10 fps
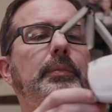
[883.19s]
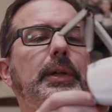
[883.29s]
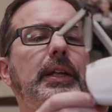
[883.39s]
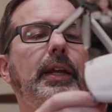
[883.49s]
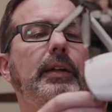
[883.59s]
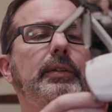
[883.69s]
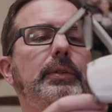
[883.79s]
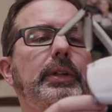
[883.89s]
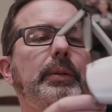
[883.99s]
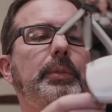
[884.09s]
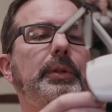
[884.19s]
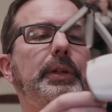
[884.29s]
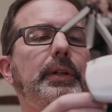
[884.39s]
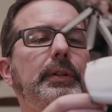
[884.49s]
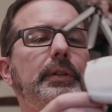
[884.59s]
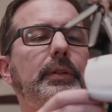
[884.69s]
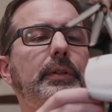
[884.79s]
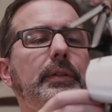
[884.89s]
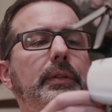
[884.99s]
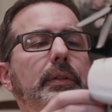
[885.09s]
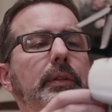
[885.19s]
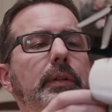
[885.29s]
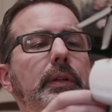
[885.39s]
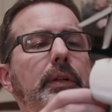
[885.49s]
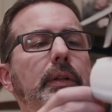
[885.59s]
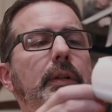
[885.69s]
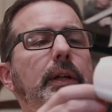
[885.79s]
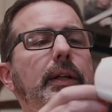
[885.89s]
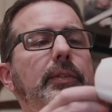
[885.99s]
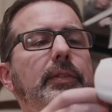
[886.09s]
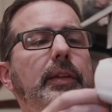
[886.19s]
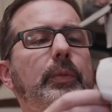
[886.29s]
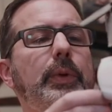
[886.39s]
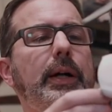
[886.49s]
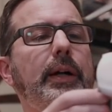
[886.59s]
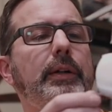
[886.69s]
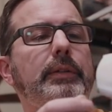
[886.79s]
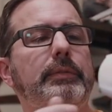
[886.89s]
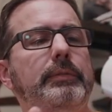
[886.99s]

mechanical gimbal here. I can see the wire.